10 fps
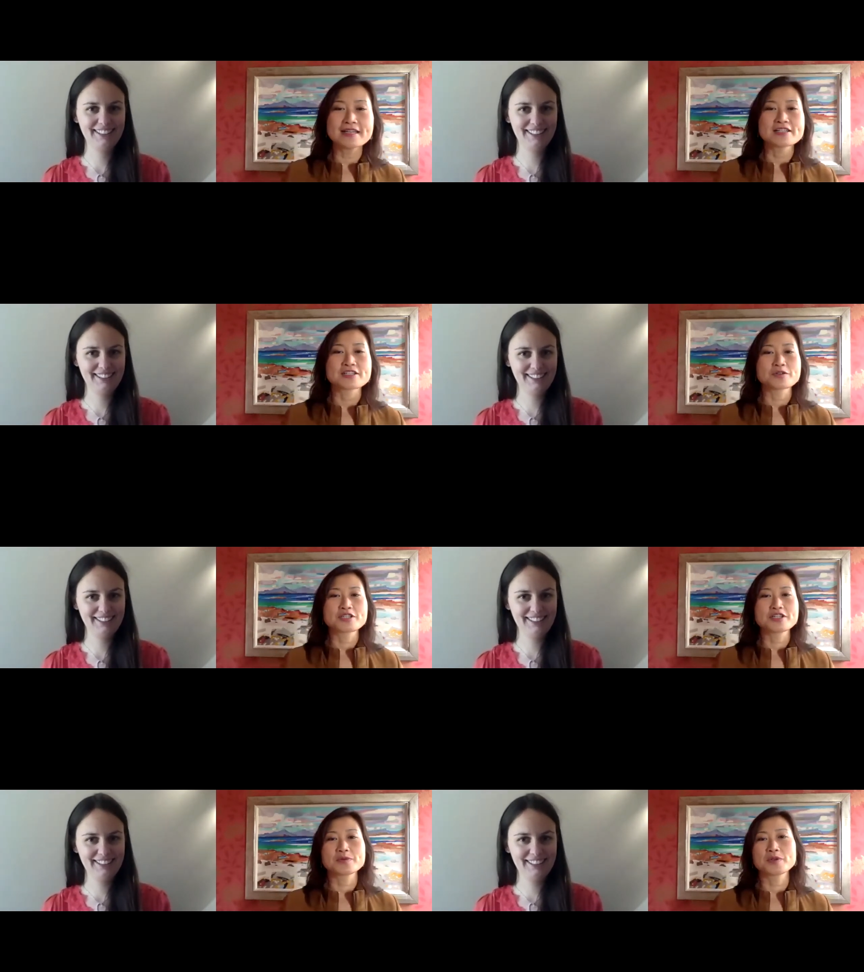Speaker 1: So
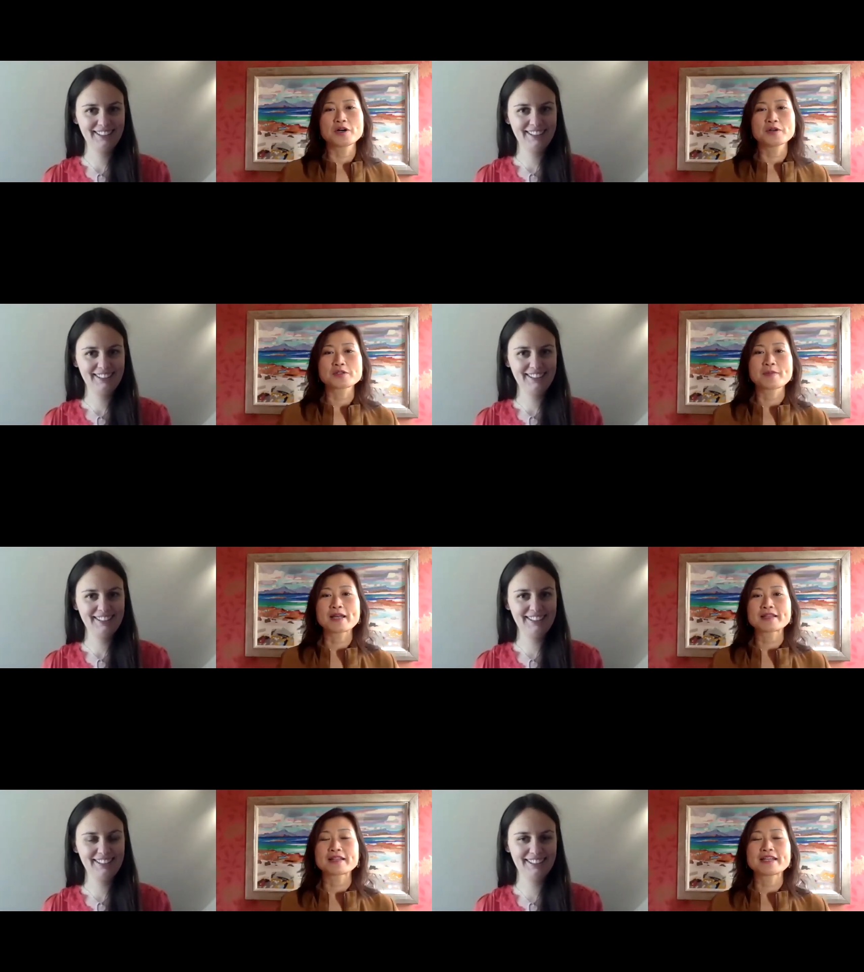she will host
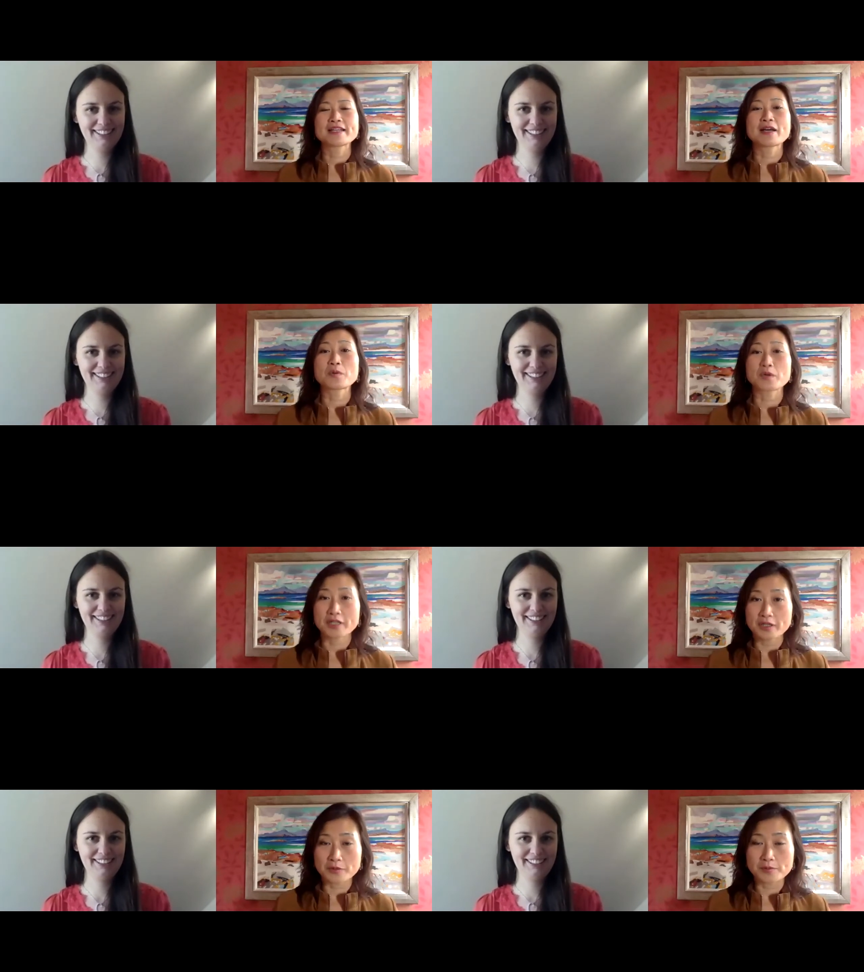monthly
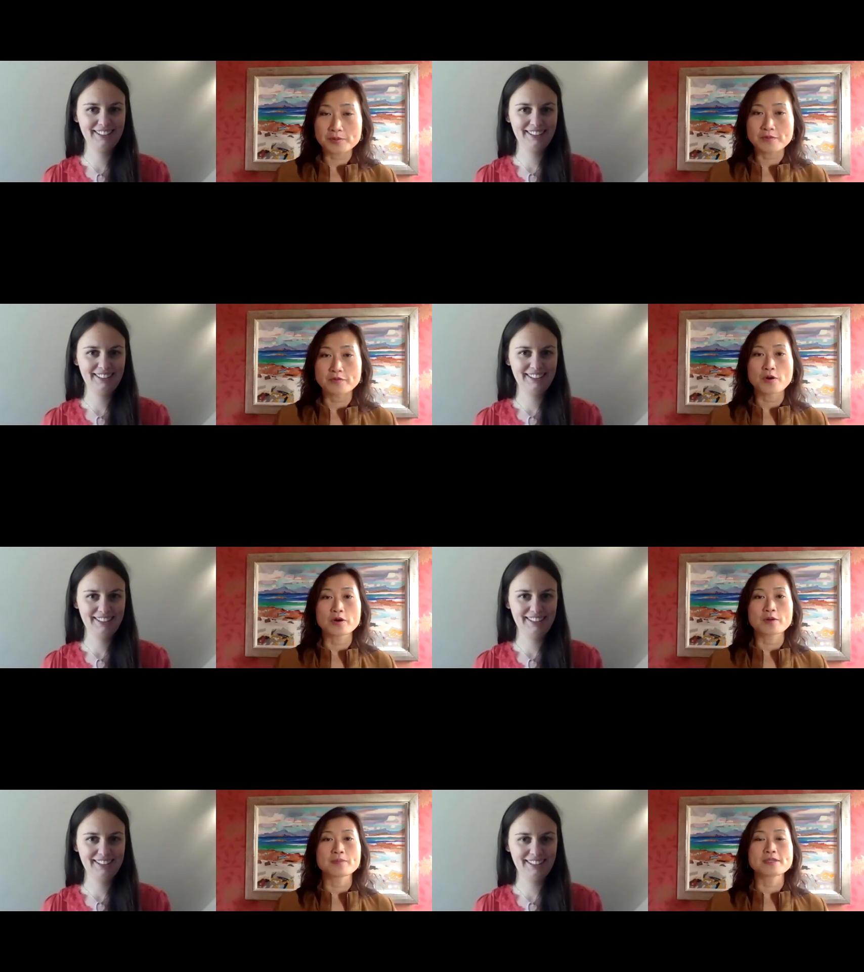networking groups
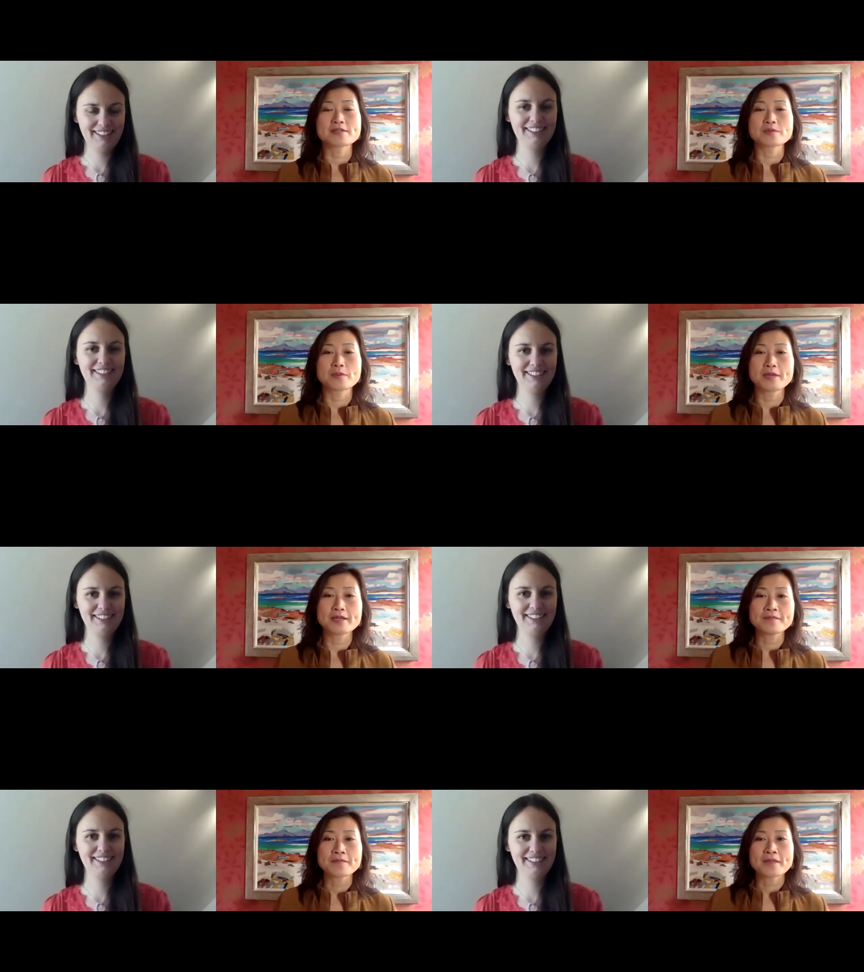for business women
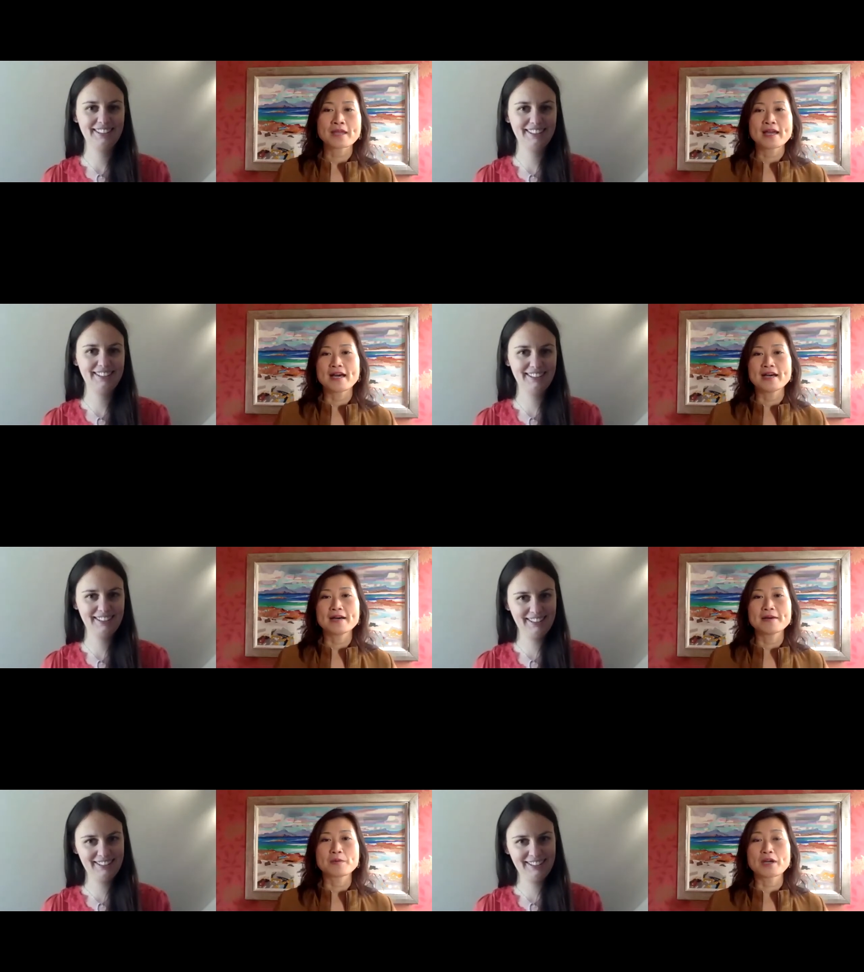uh,
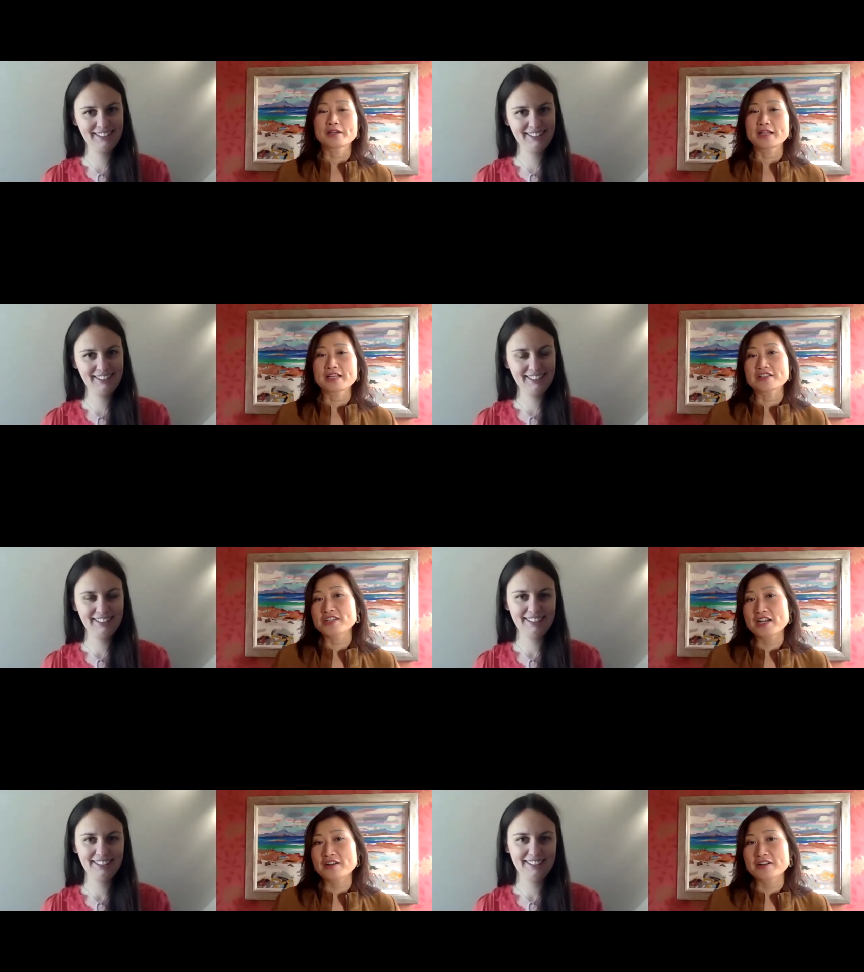where they can
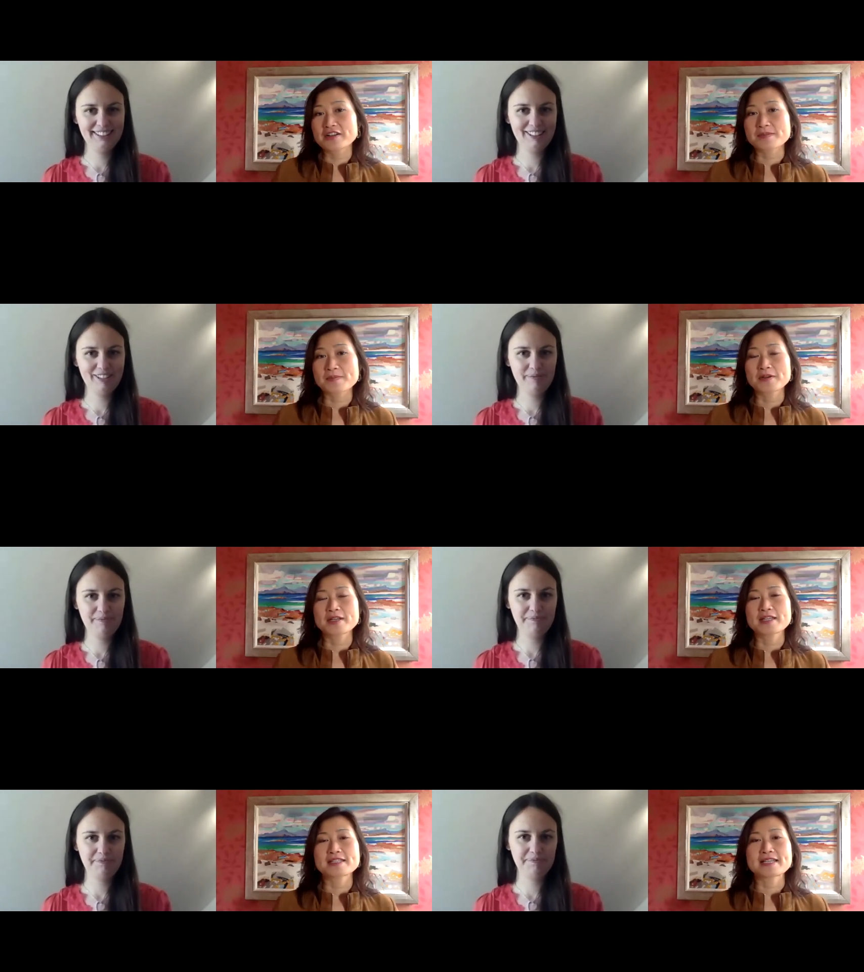share their
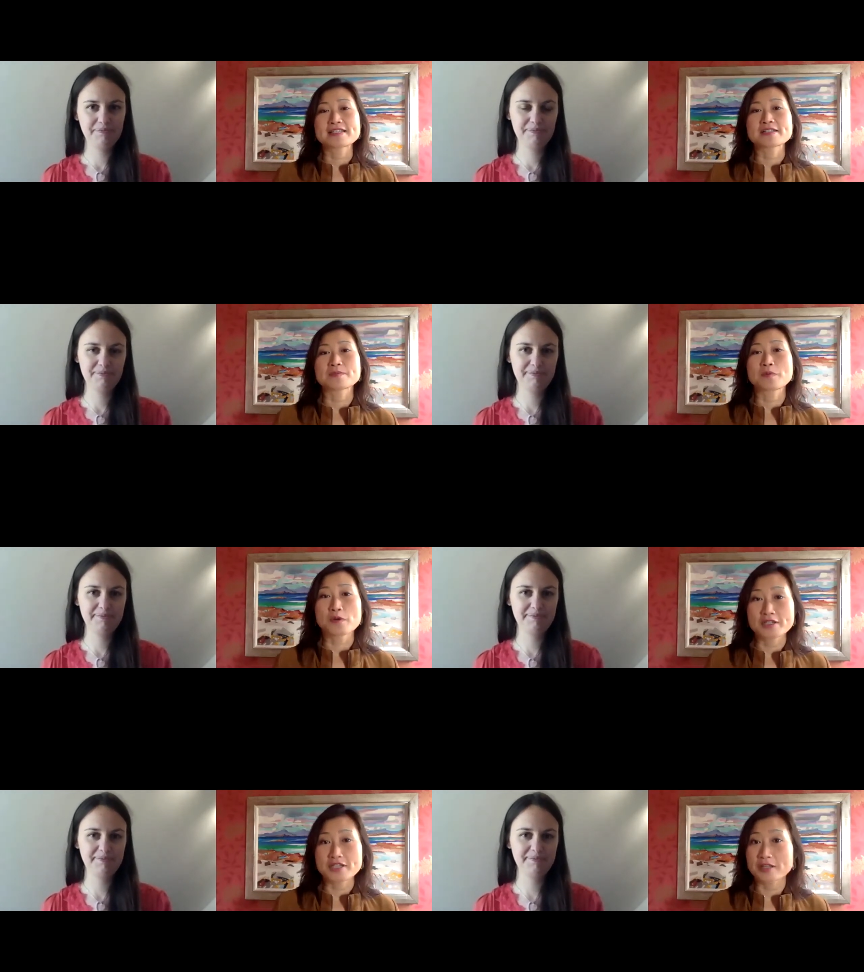experience and support
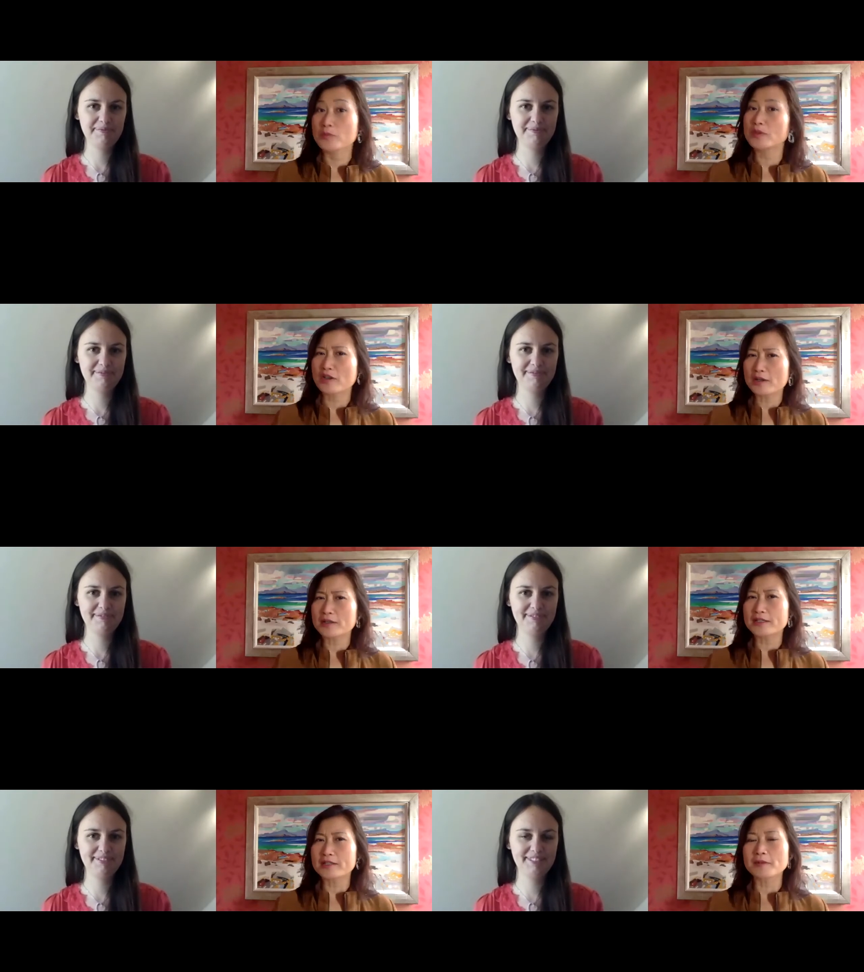each other. We'll talk a
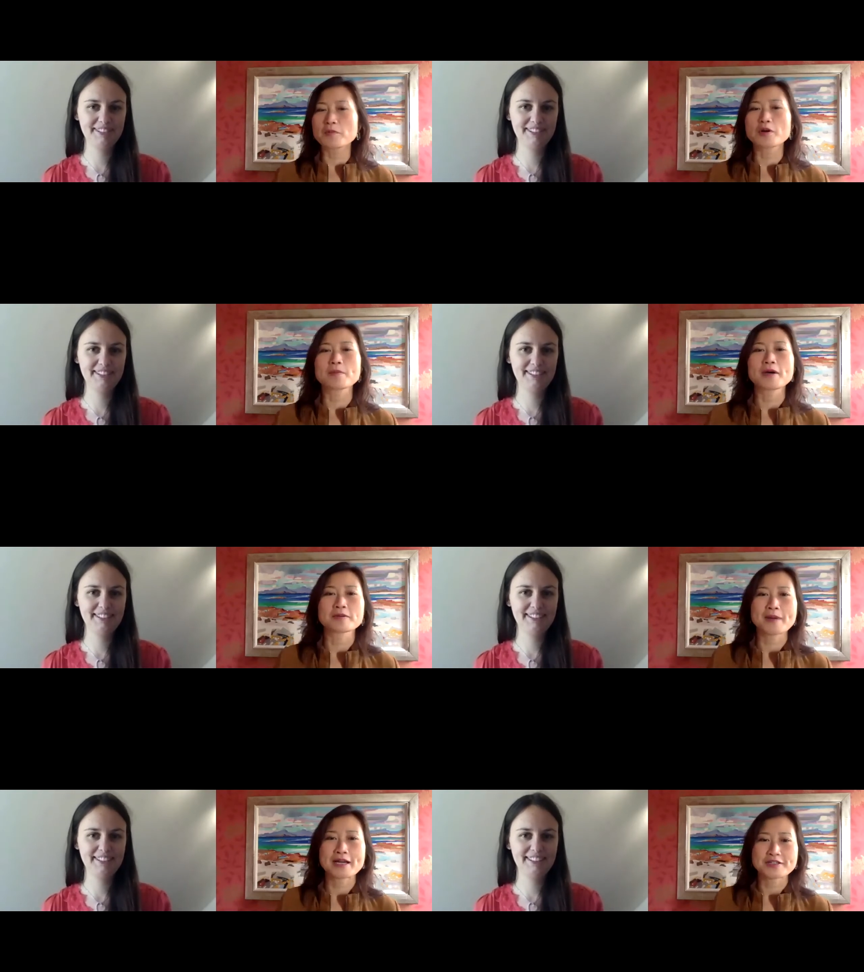little bit more about her
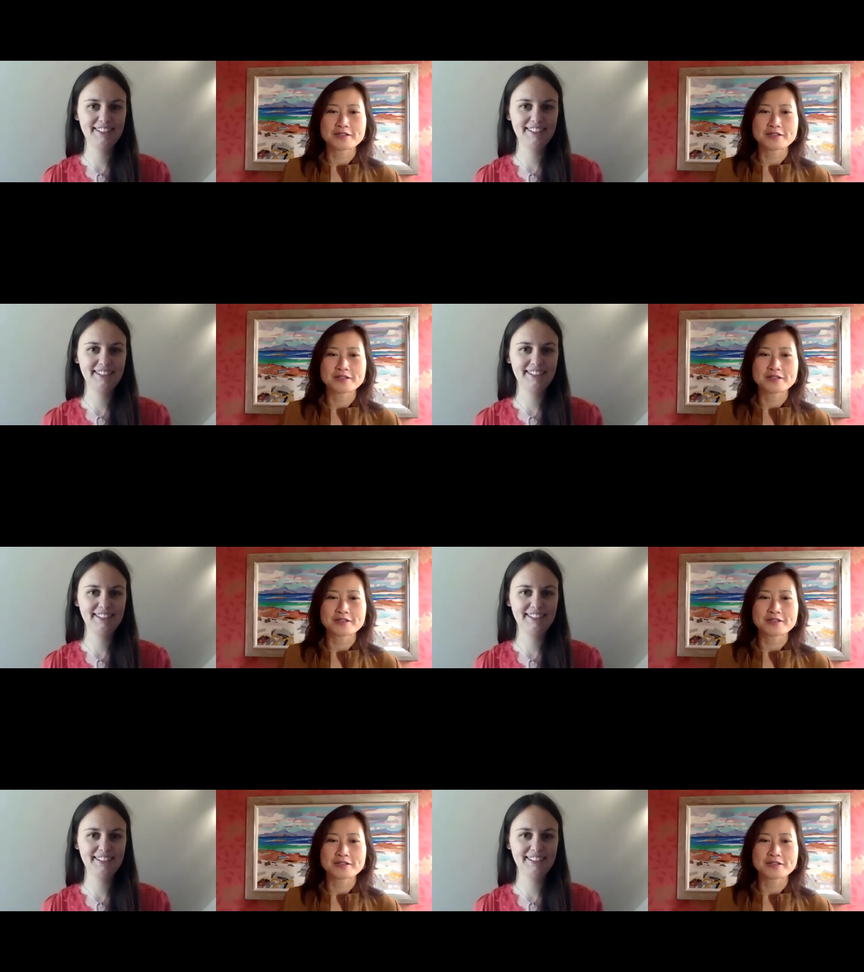passion